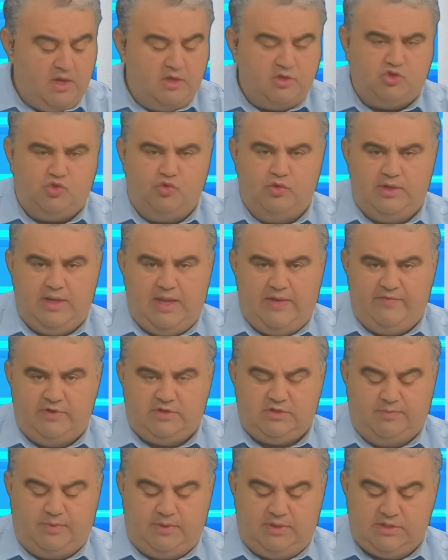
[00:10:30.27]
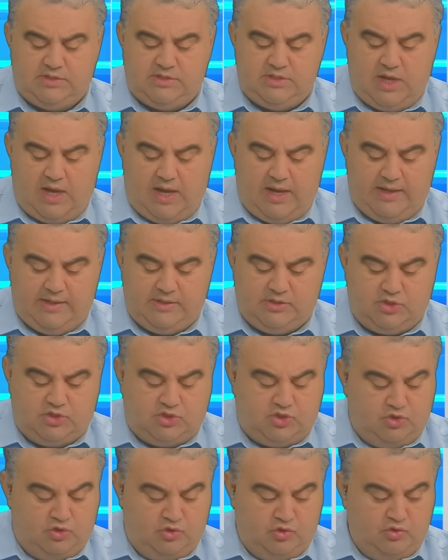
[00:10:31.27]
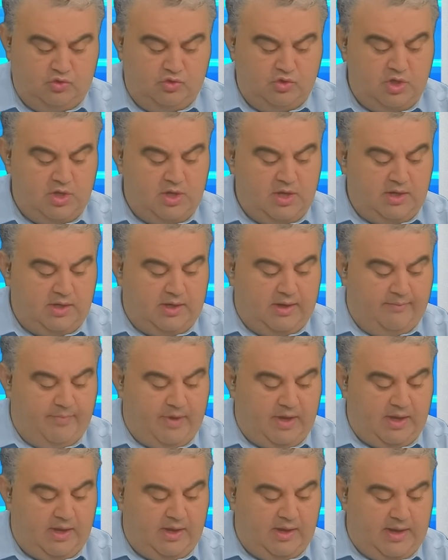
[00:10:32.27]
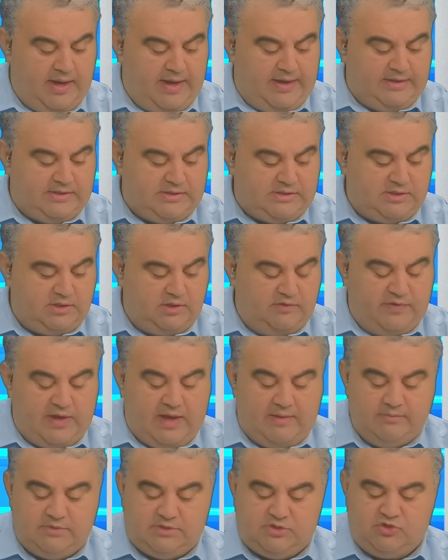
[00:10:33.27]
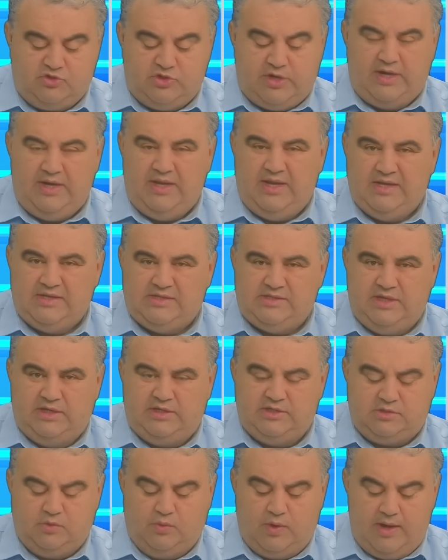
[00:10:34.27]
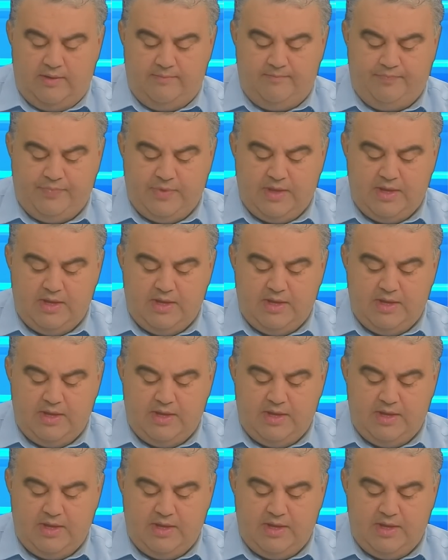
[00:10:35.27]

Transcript: 2 Inevitable is 9 to 2. Number 8, Silver, I'm trading at 6 to 1.